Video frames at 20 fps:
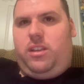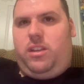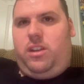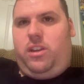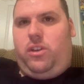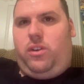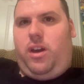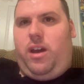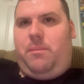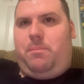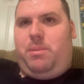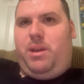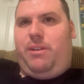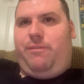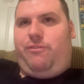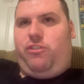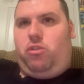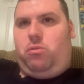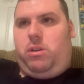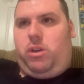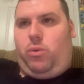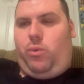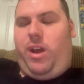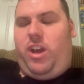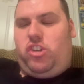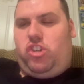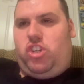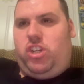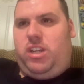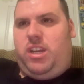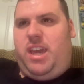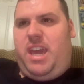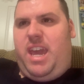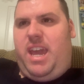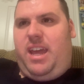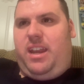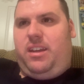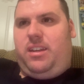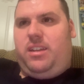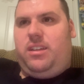You know, I've been through regression,
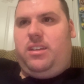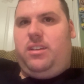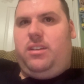and